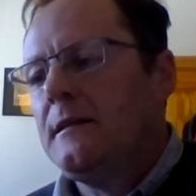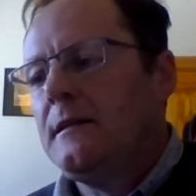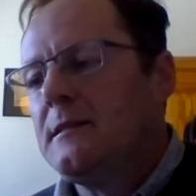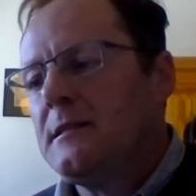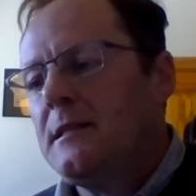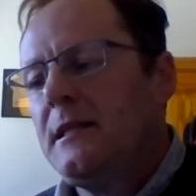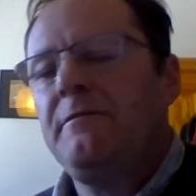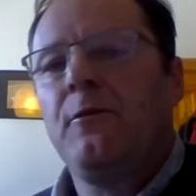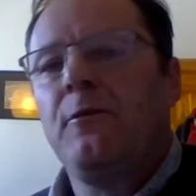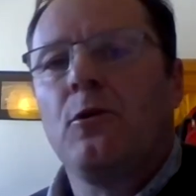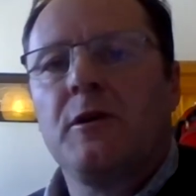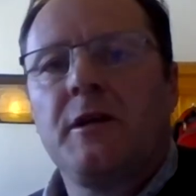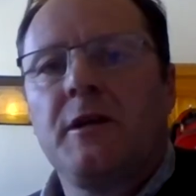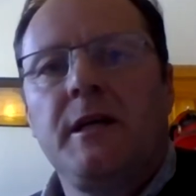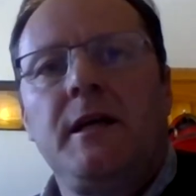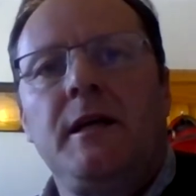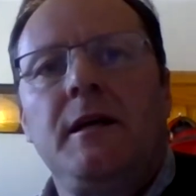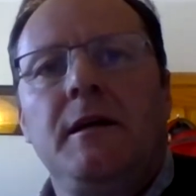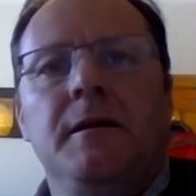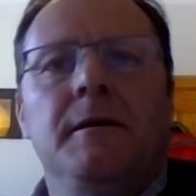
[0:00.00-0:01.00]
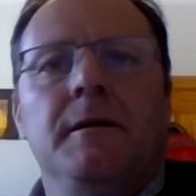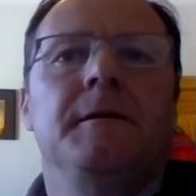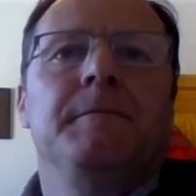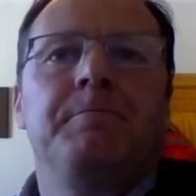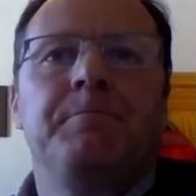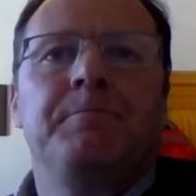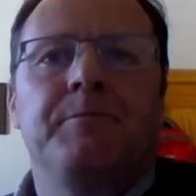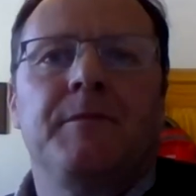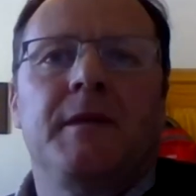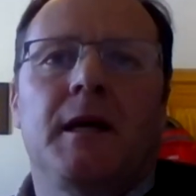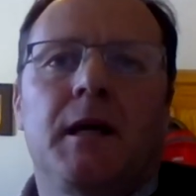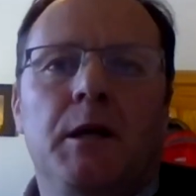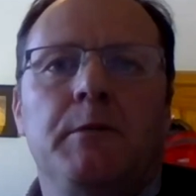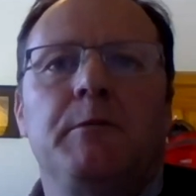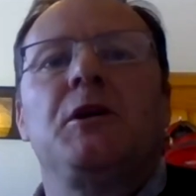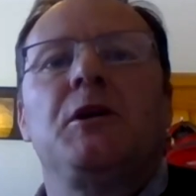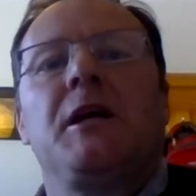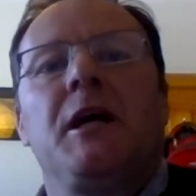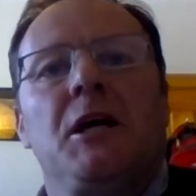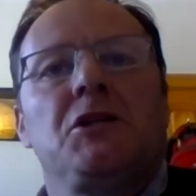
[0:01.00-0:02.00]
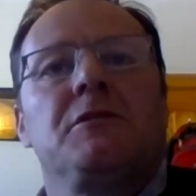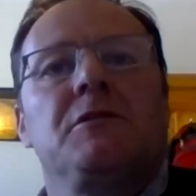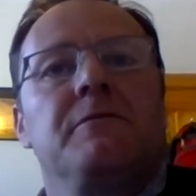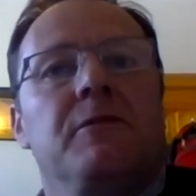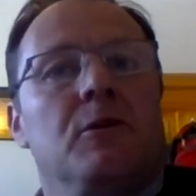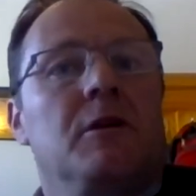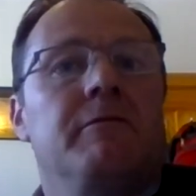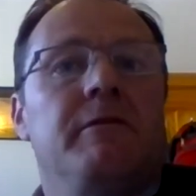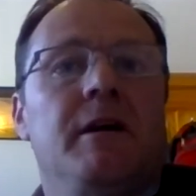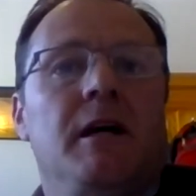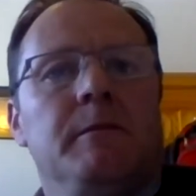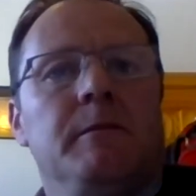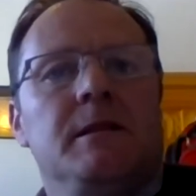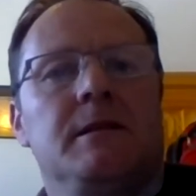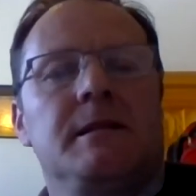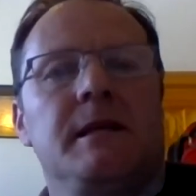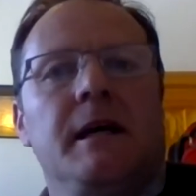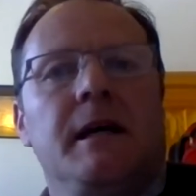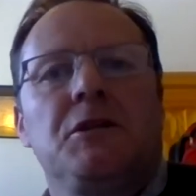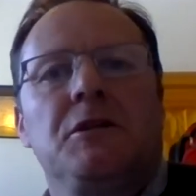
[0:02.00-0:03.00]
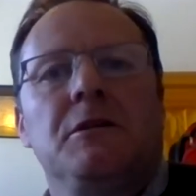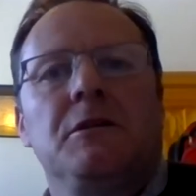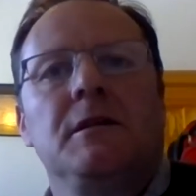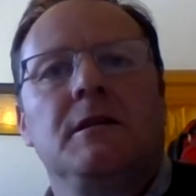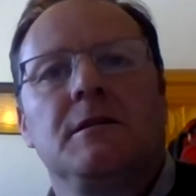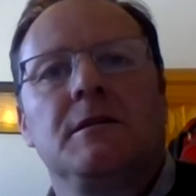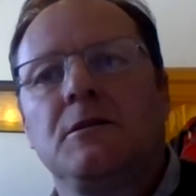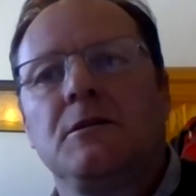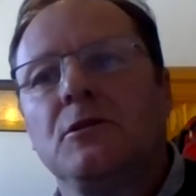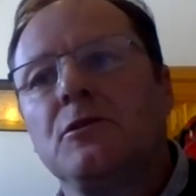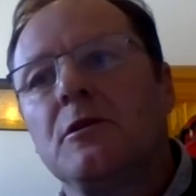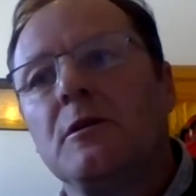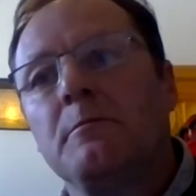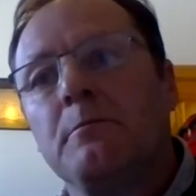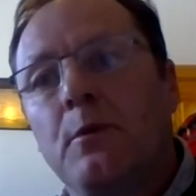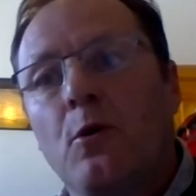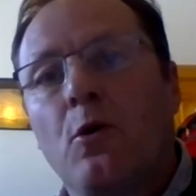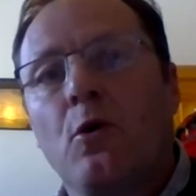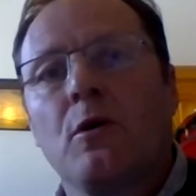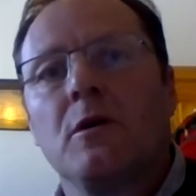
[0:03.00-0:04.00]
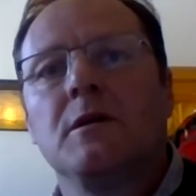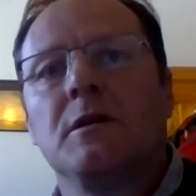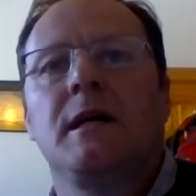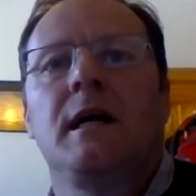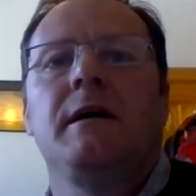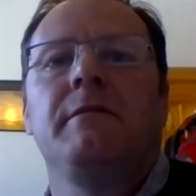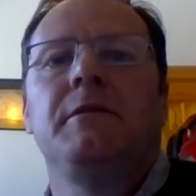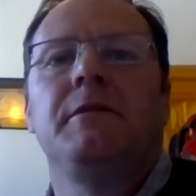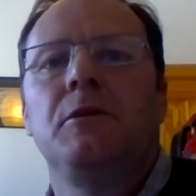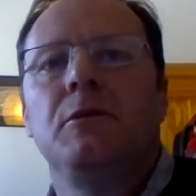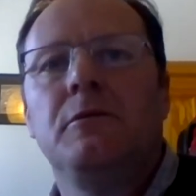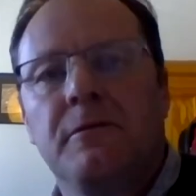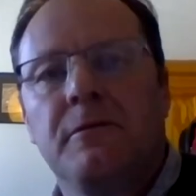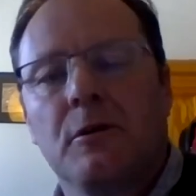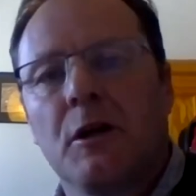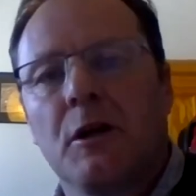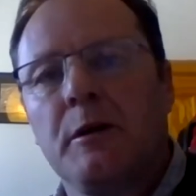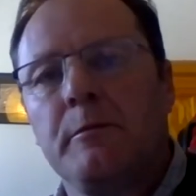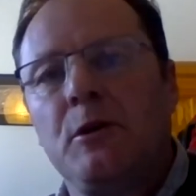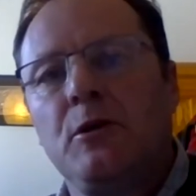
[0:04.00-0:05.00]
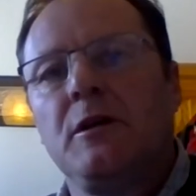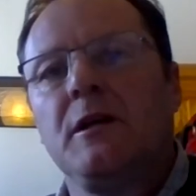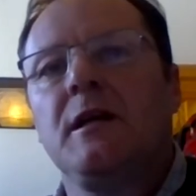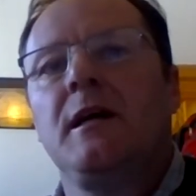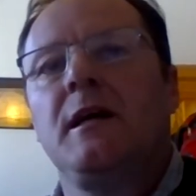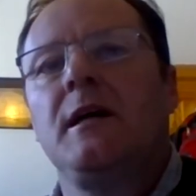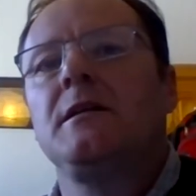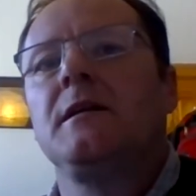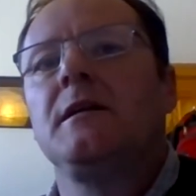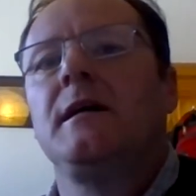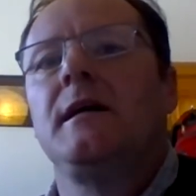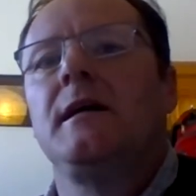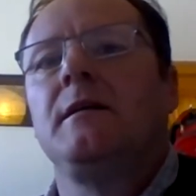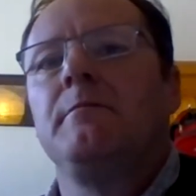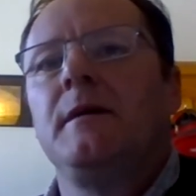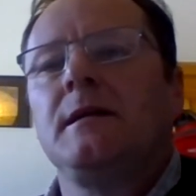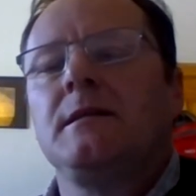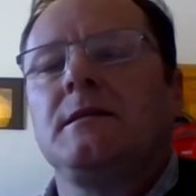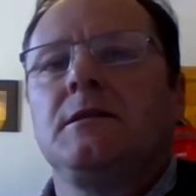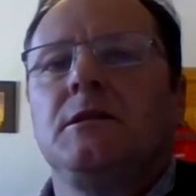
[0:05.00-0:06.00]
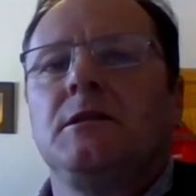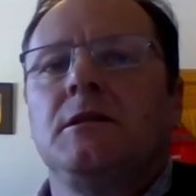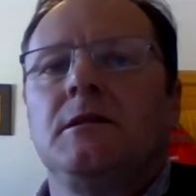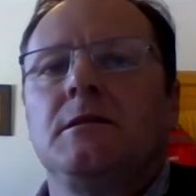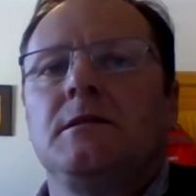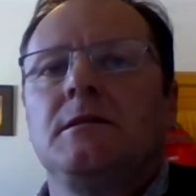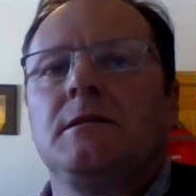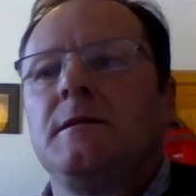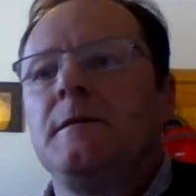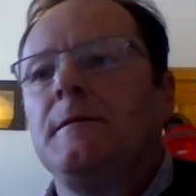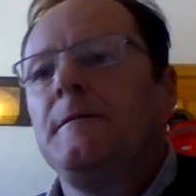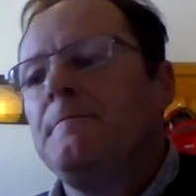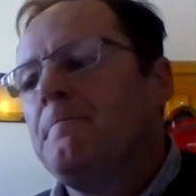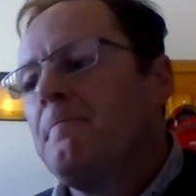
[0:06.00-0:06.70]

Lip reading: The C4D, Communication for Development section, is another important avenue for communicating health messages.